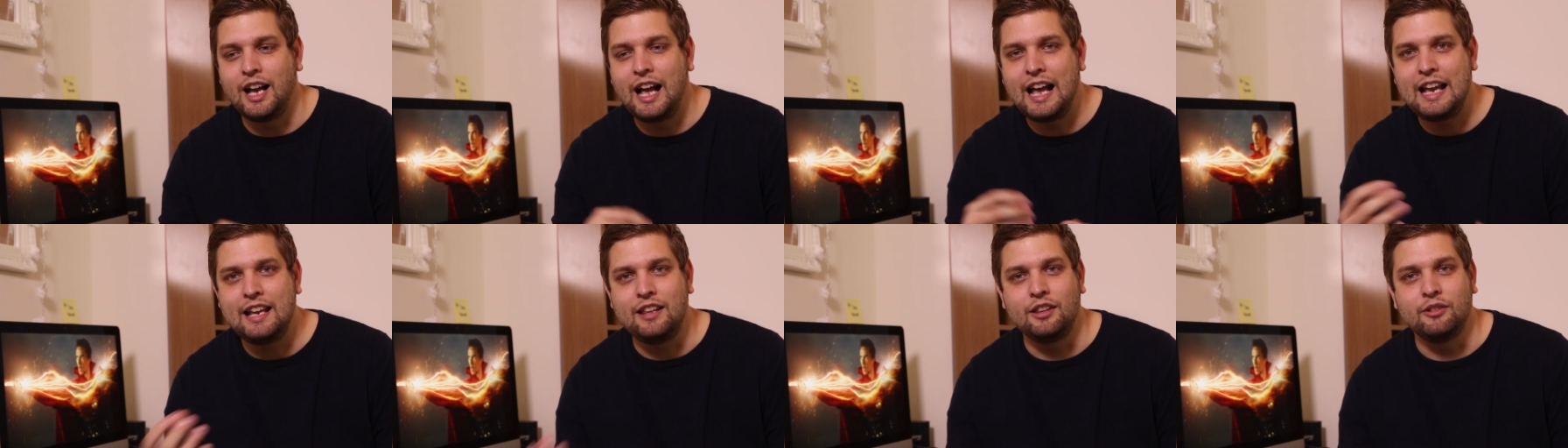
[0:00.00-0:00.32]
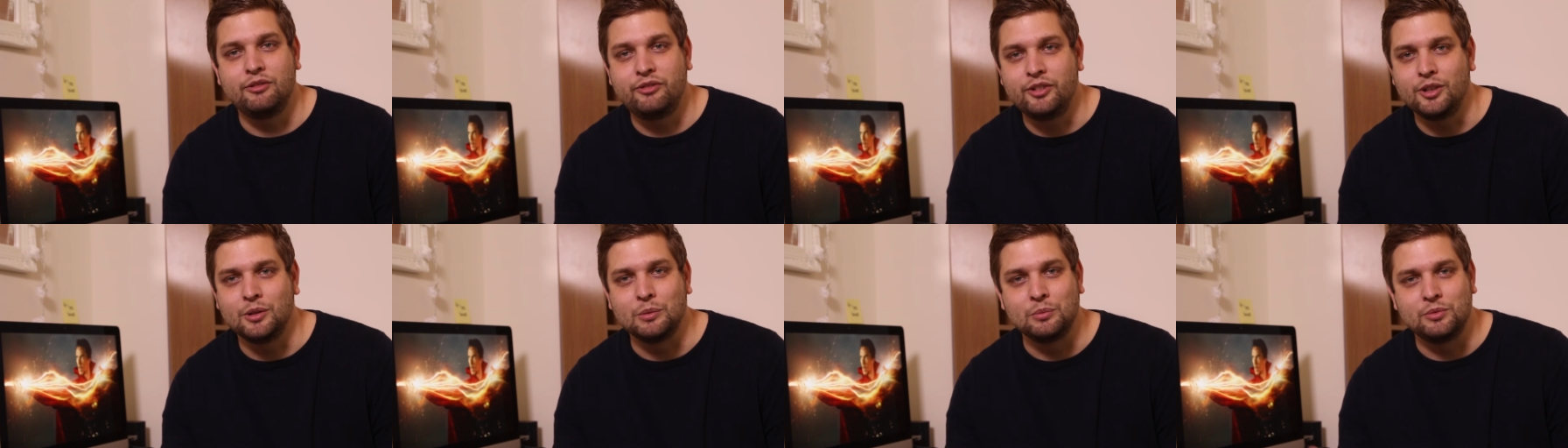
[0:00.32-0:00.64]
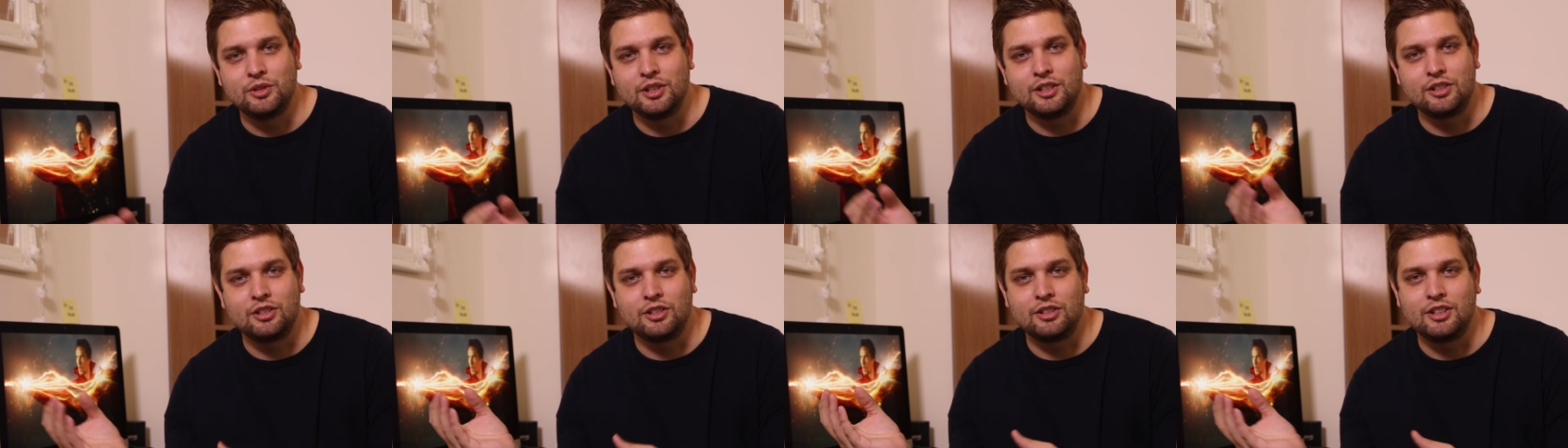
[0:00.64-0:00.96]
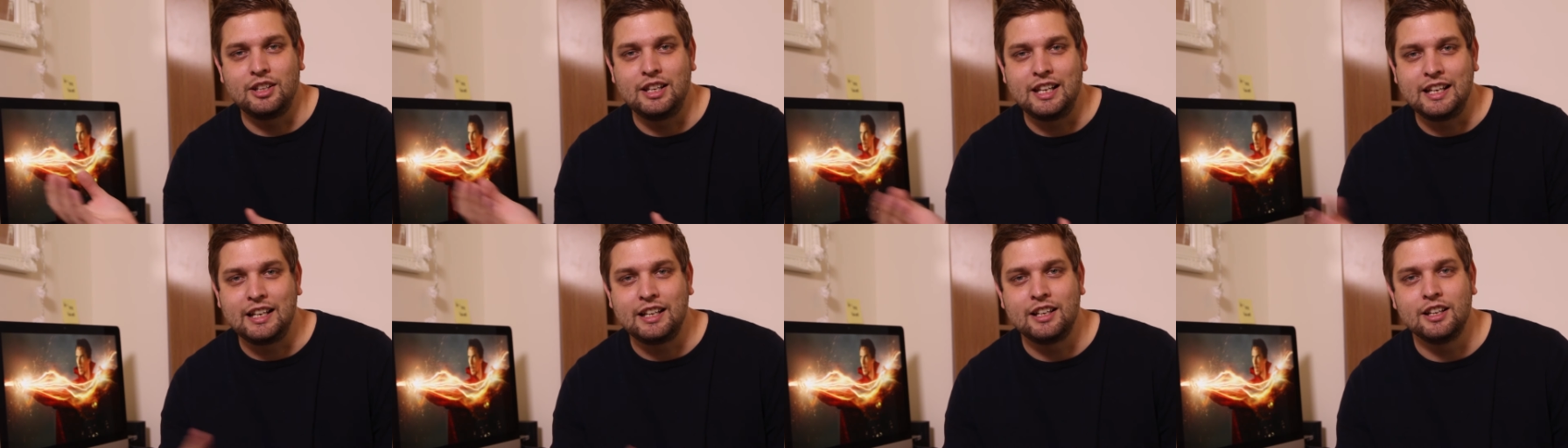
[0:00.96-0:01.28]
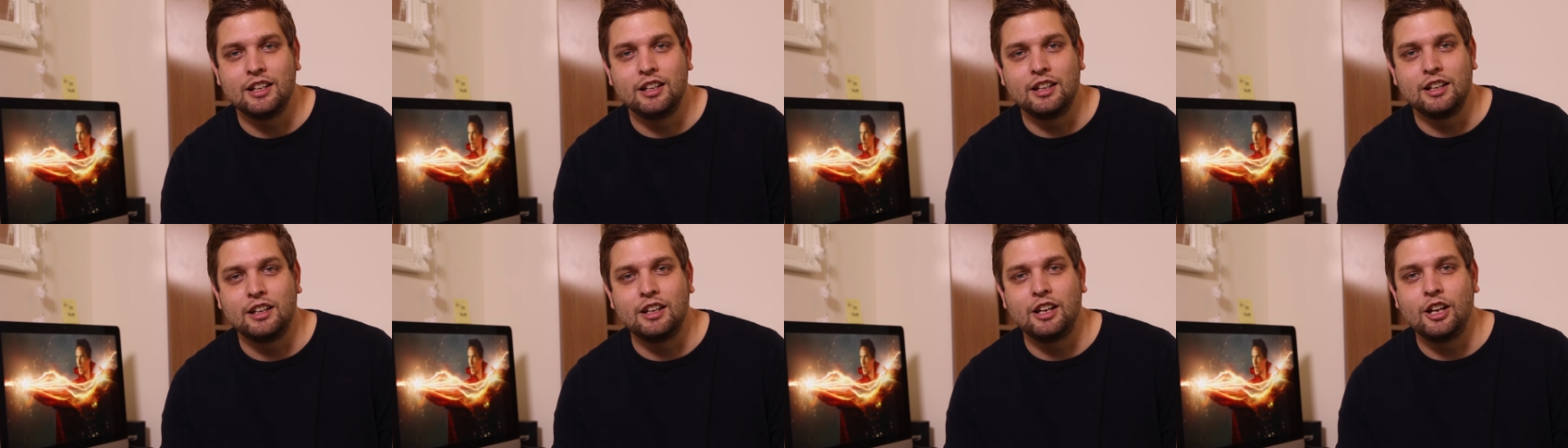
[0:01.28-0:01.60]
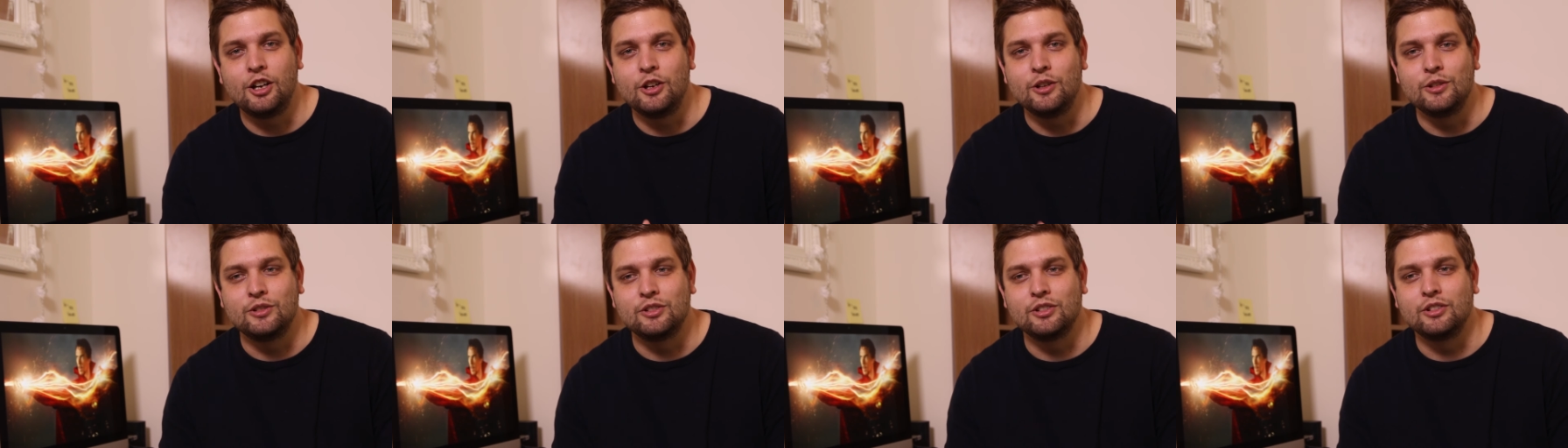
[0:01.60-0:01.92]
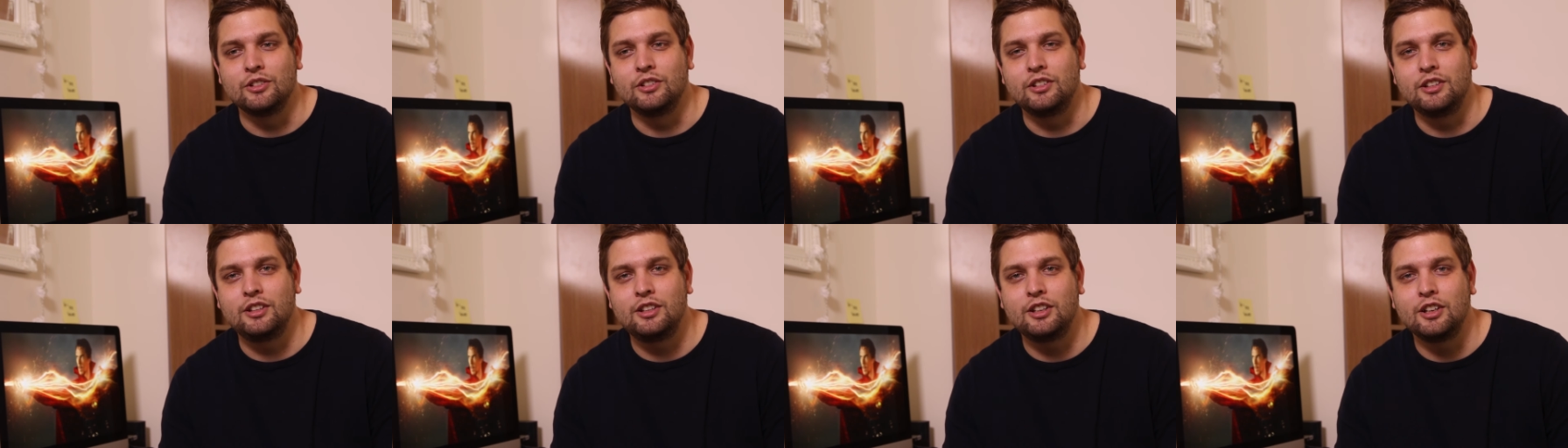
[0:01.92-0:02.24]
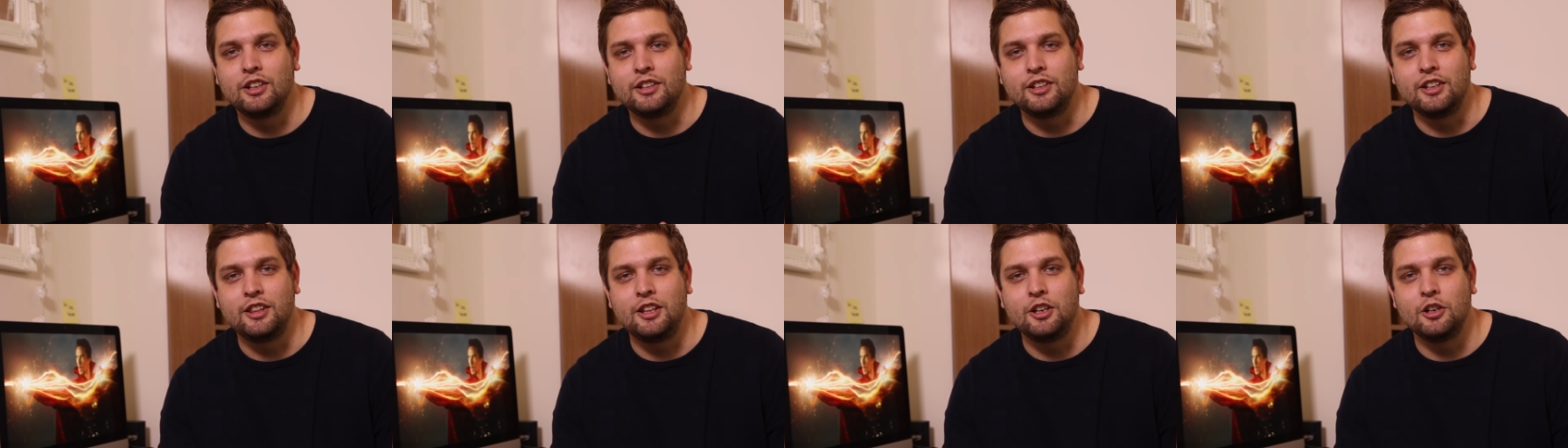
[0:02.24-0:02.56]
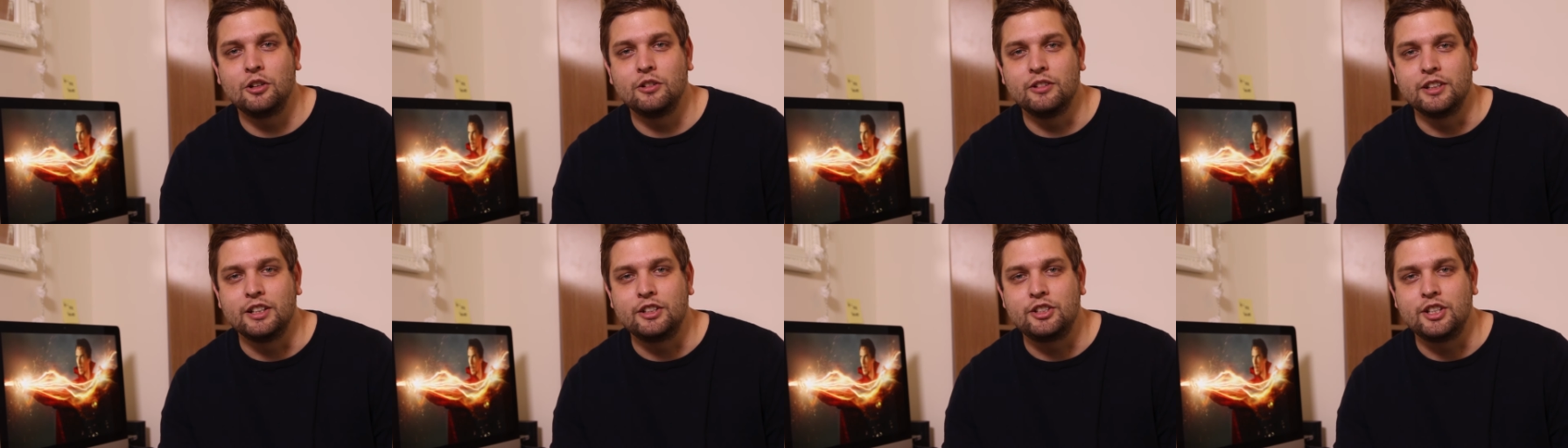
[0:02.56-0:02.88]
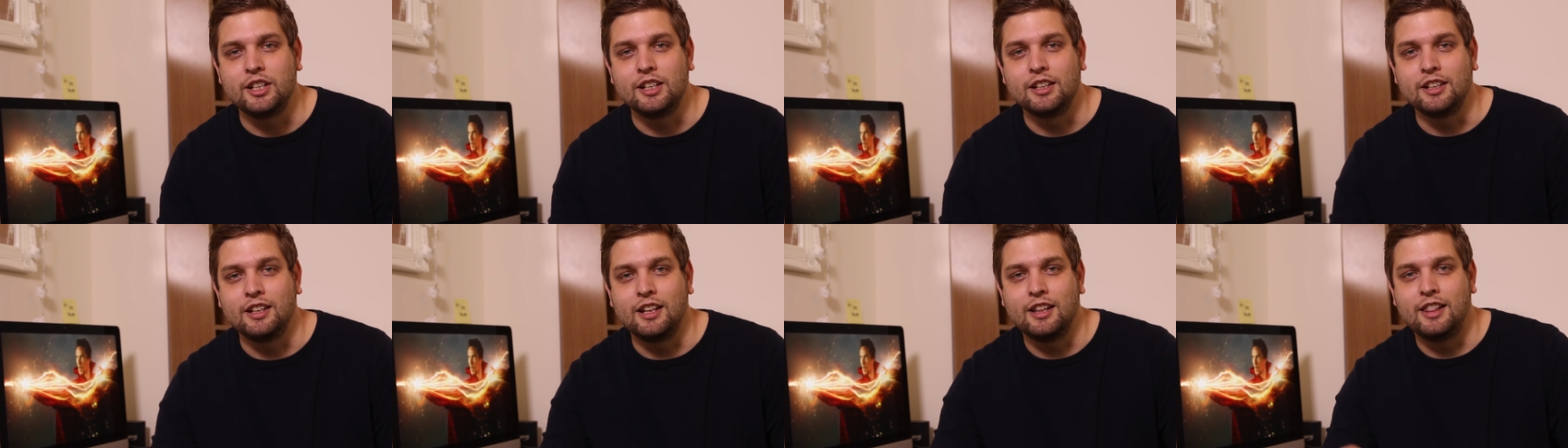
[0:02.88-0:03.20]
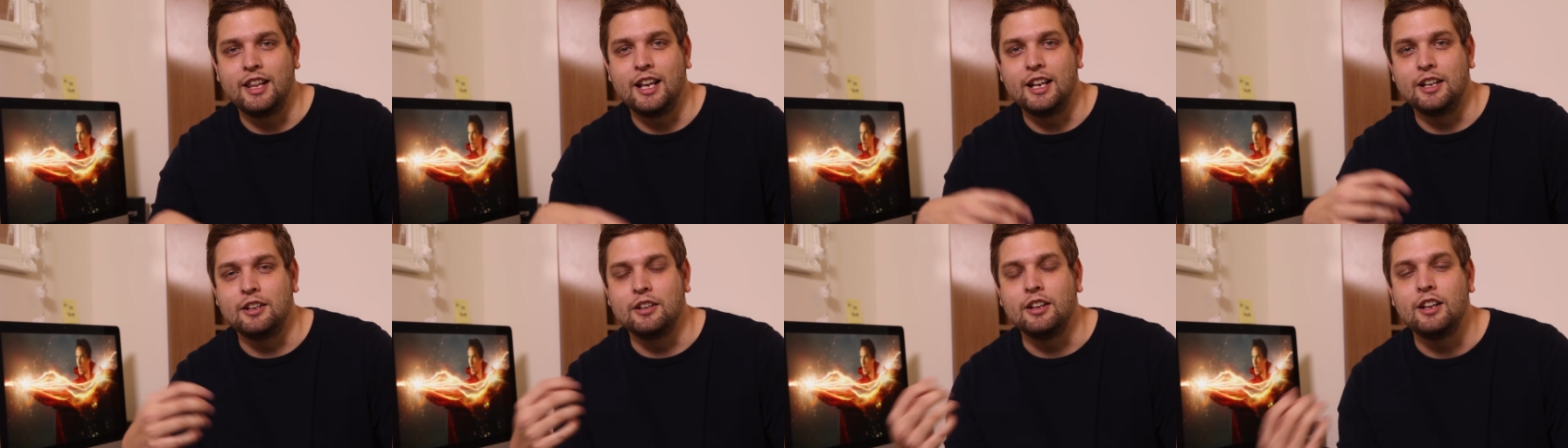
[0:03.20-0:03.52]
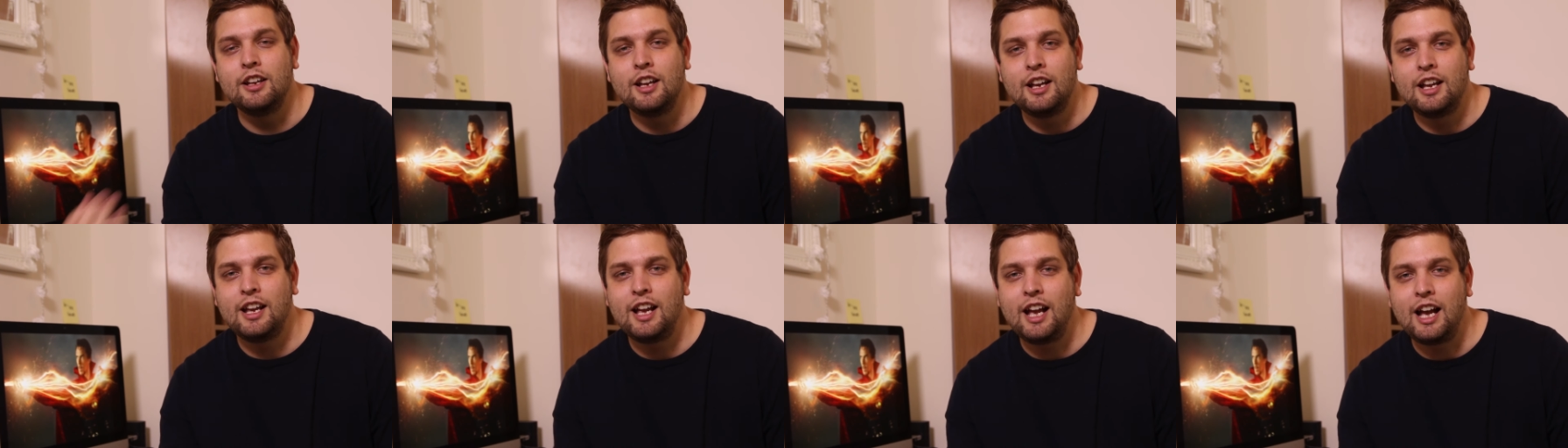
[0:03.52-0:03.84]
I hate the films that just linger loads on kind of the origin and then